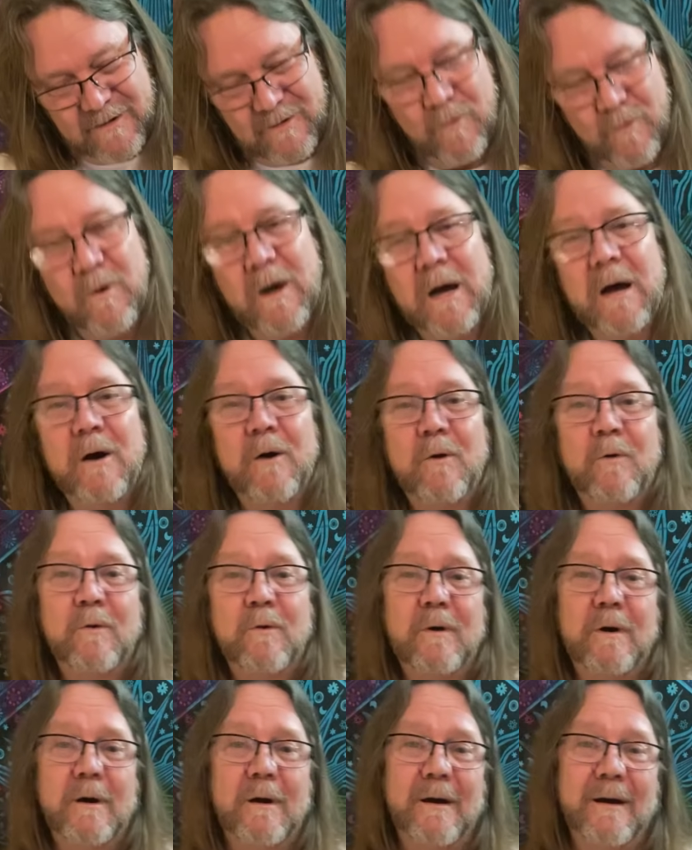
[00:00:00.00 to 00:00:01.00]
Wow.
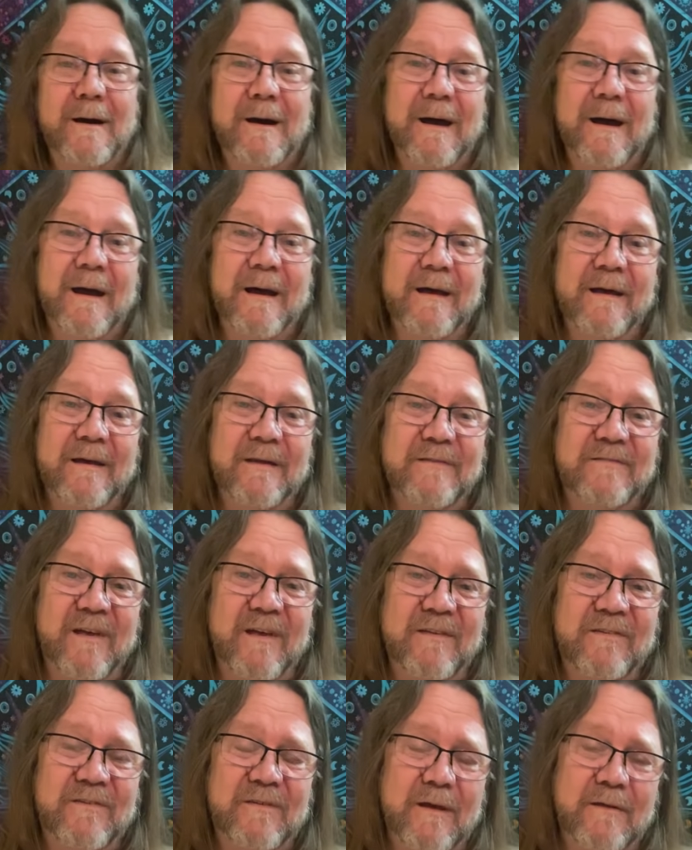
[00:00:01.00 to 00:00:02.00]
As I
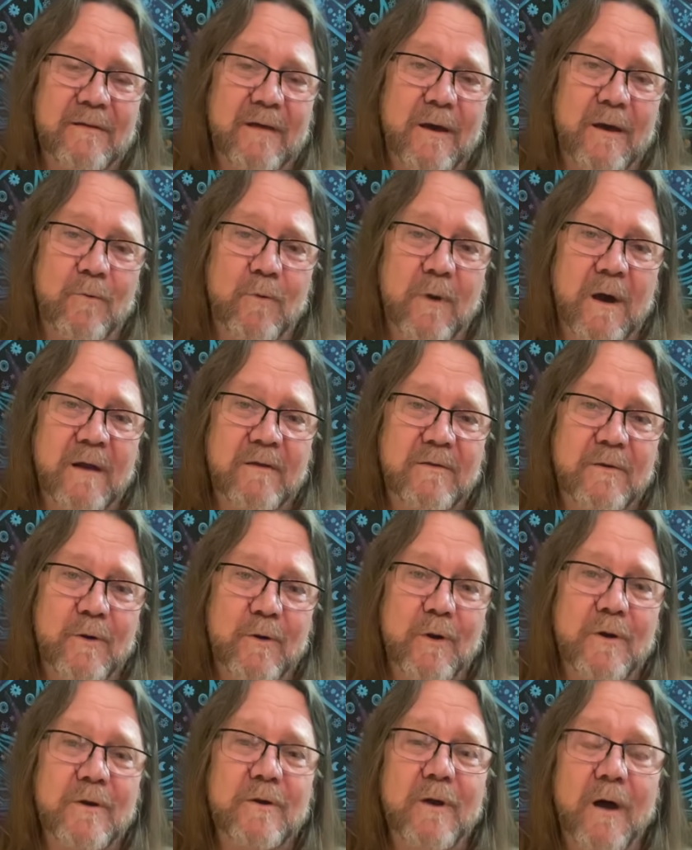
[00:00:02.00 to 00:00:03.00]
said that right there,
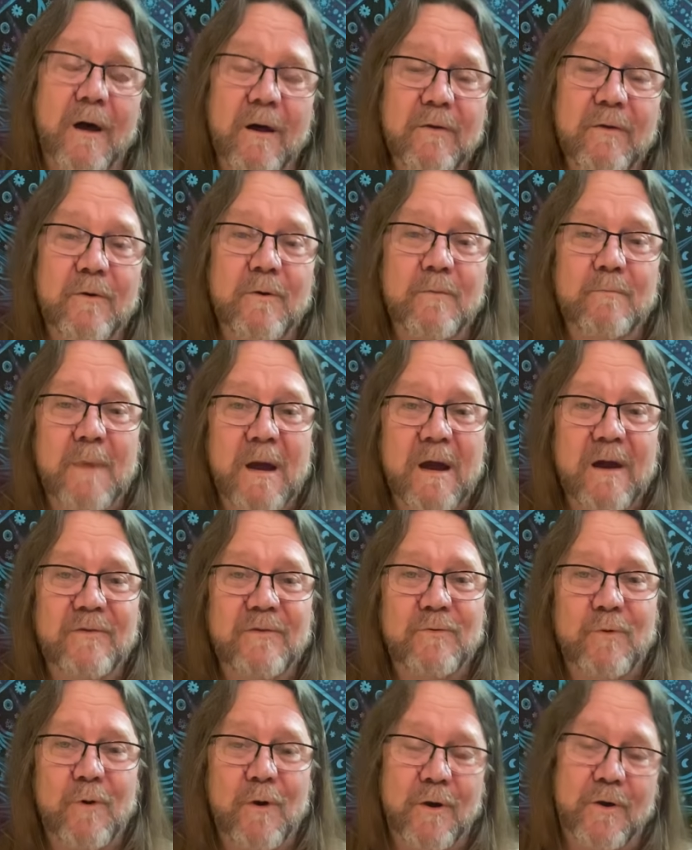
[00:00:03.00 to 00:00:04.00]
another
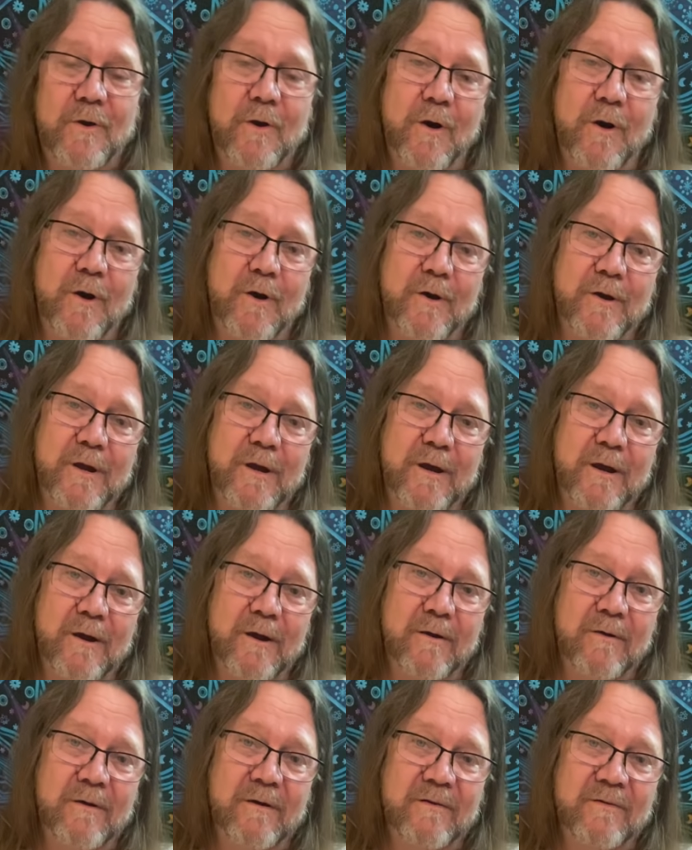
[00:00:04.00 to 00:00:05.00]
major arcana,
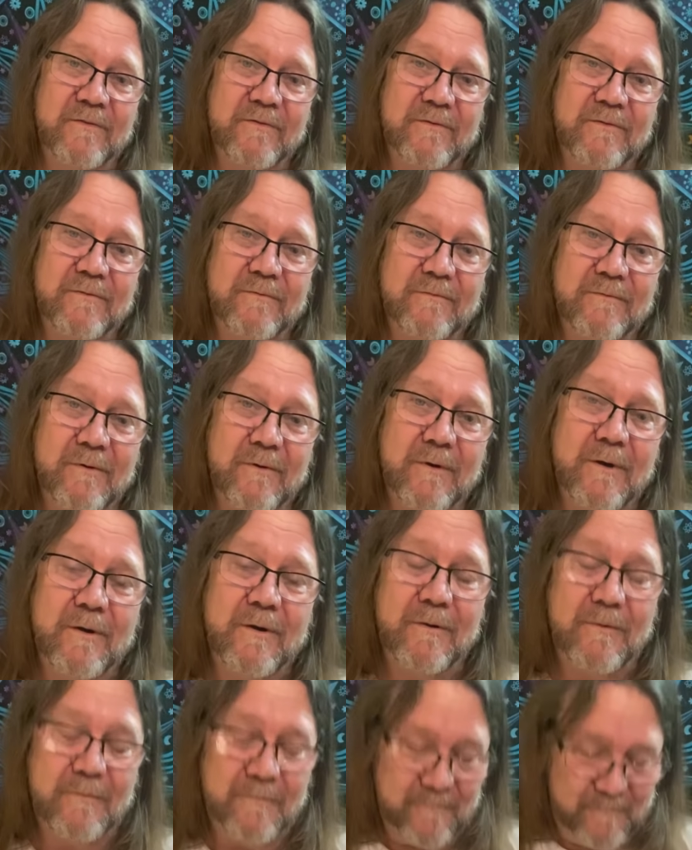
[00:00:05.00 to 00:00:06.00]
Aries.
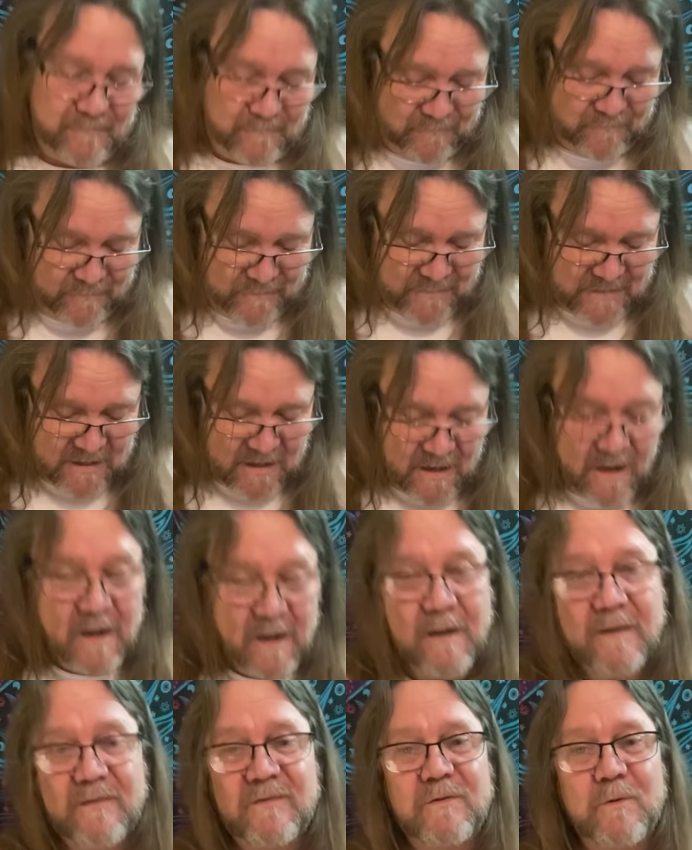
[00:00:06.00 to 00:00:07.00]
Wow.
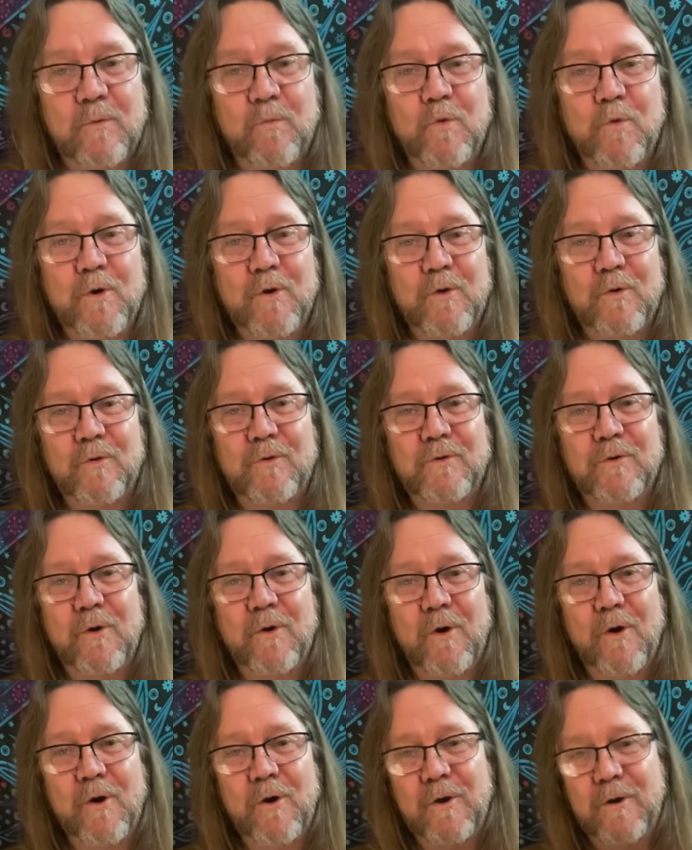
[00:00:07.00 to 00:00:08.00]
It's the world
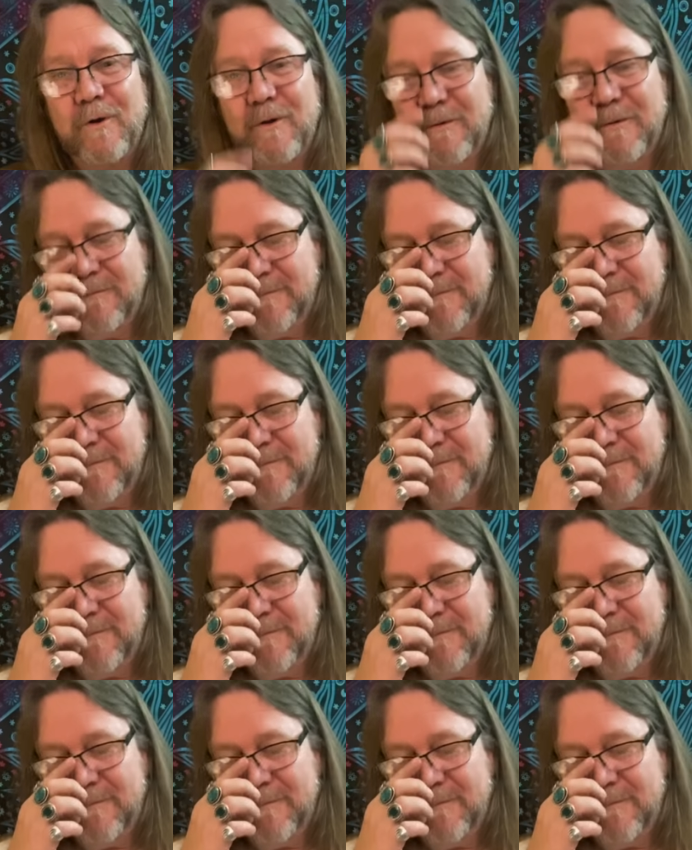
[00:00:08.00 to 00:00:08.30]
card.